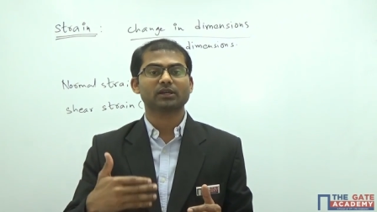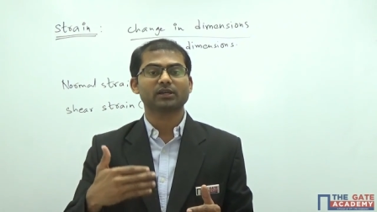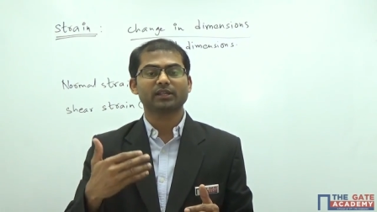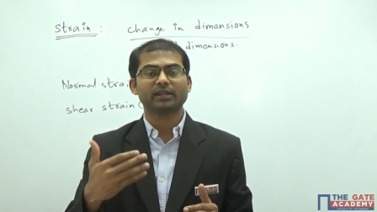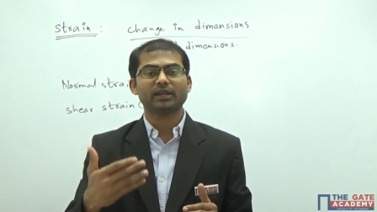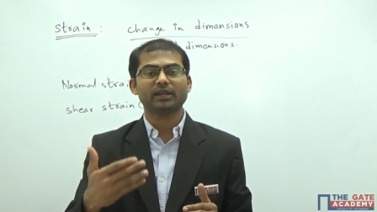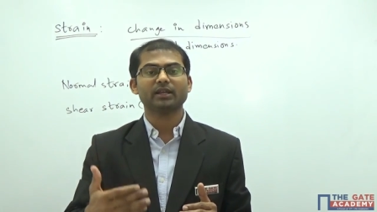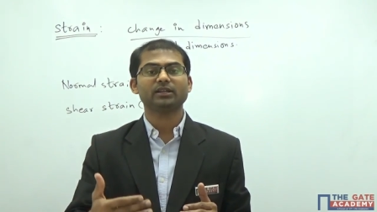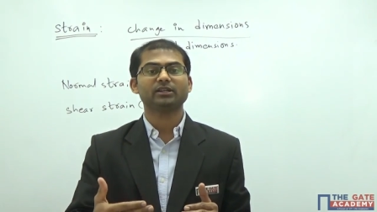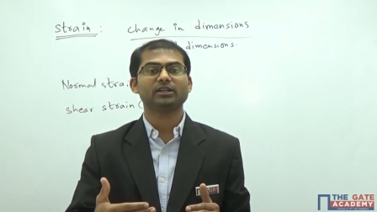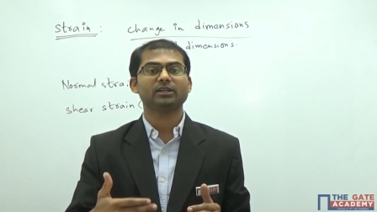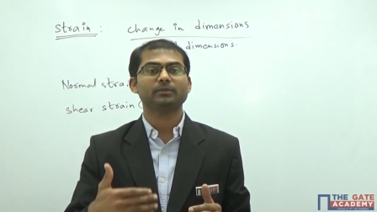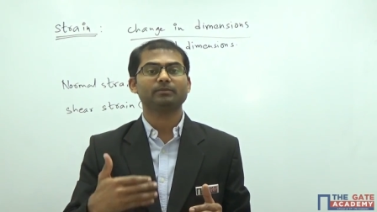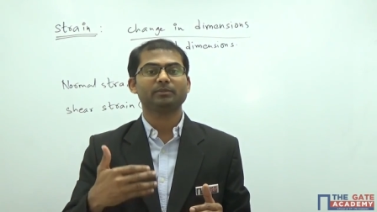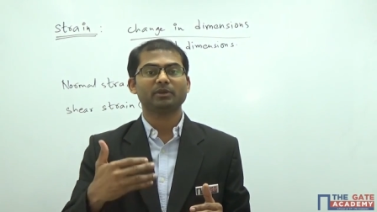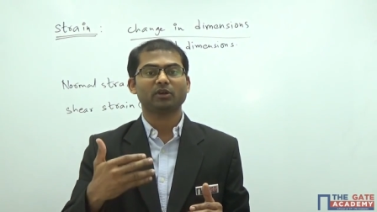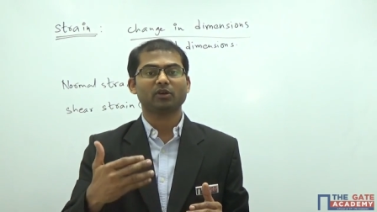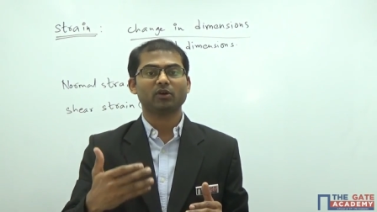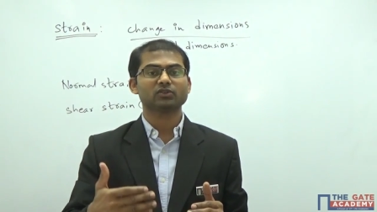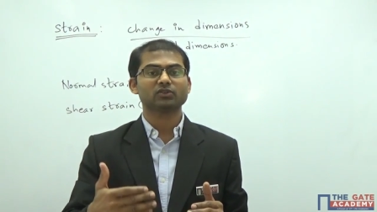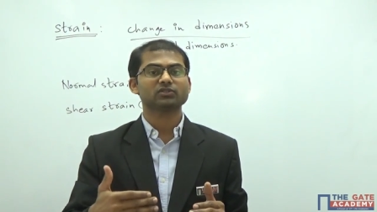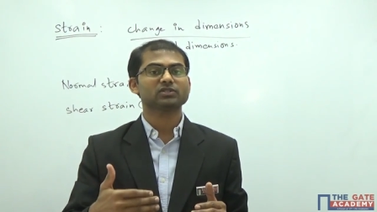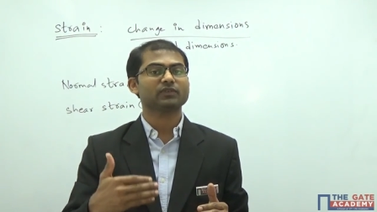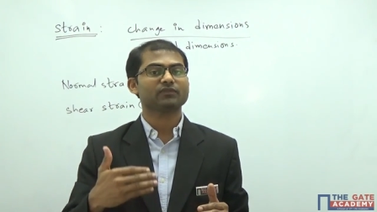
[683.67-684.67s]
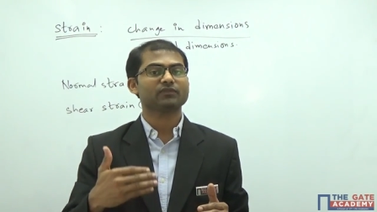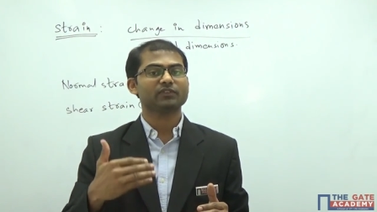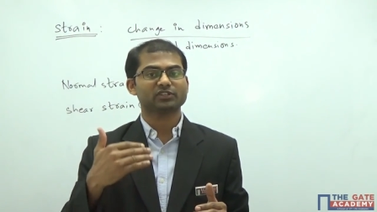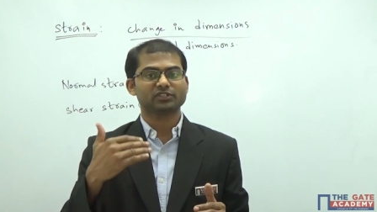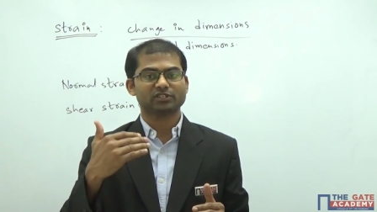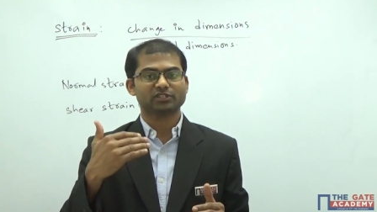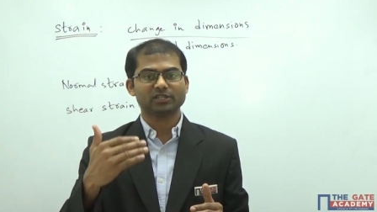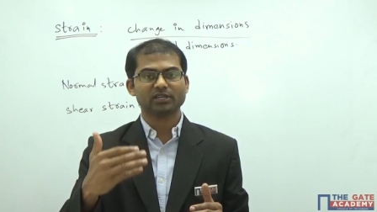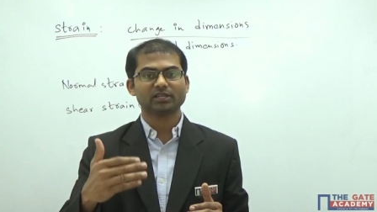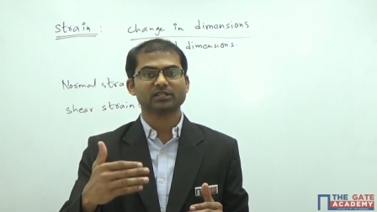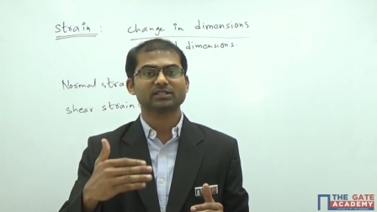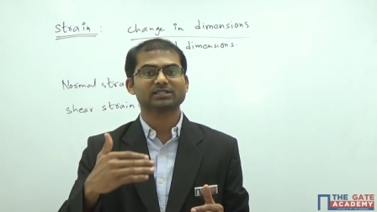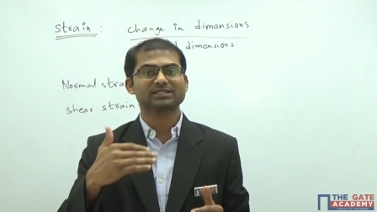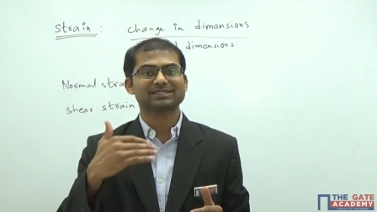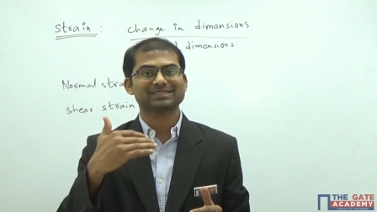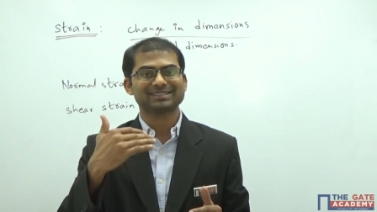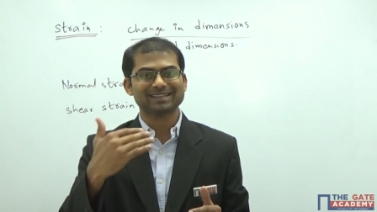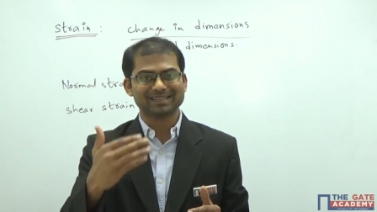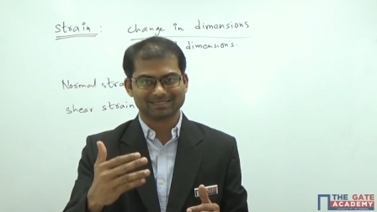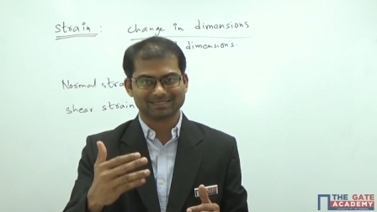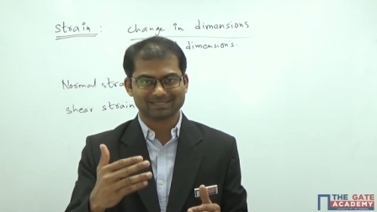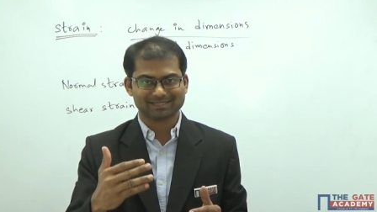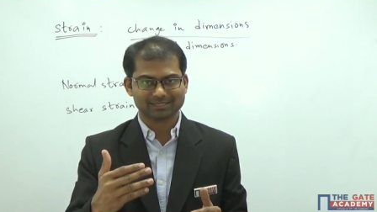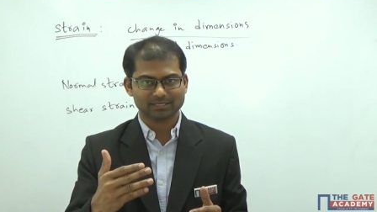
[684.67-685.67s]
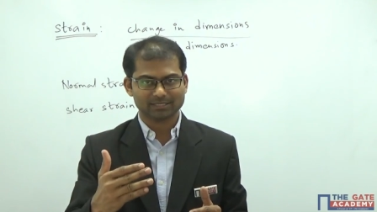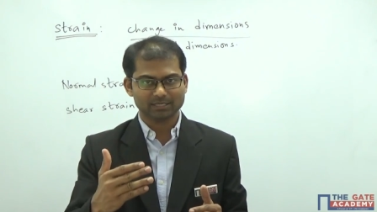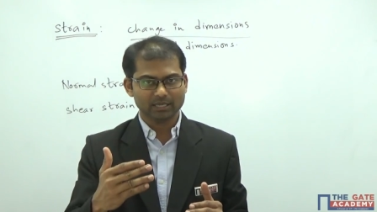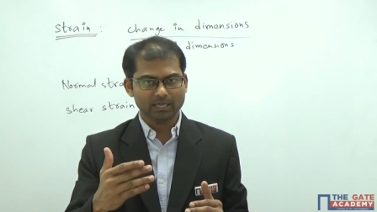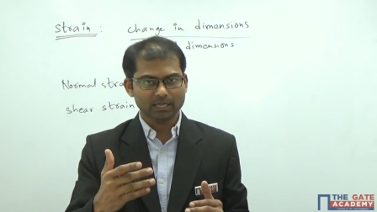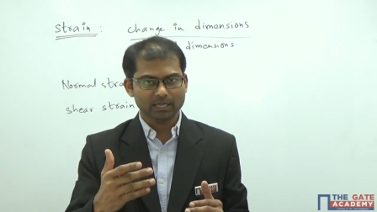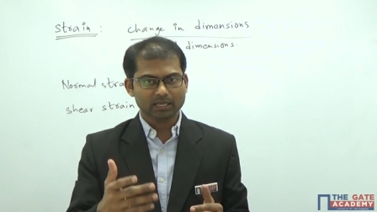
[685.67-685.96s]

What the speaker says: created because of a shear stress,